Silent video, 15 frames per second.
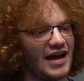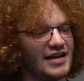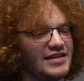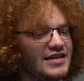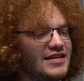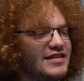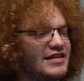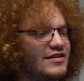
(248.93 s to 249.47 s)
I
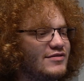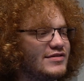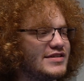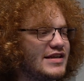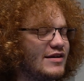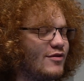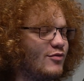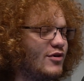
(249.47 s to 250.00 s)
did. There was
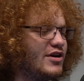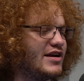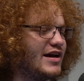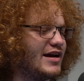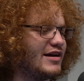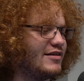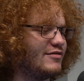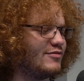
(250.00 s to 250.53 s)
like one
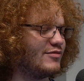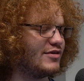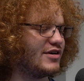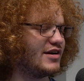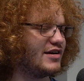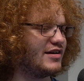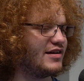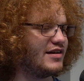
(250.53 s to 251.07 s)
night where
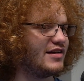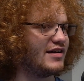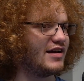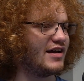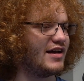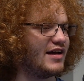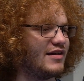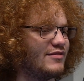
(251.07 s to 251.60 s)
I,
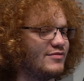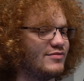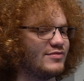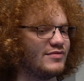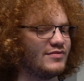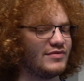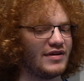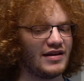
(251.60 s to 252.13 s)
I
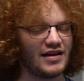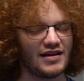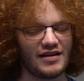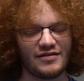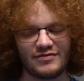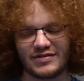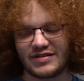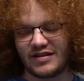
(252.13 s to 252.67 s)

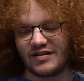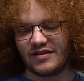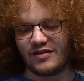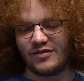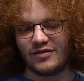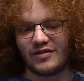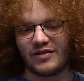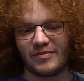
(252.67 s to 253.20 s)
I was gonna
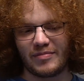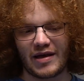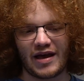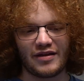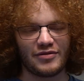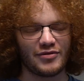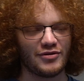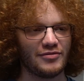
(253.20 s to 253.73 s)
go to the
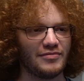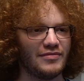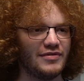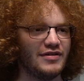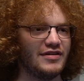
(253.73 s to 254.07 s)
bathroom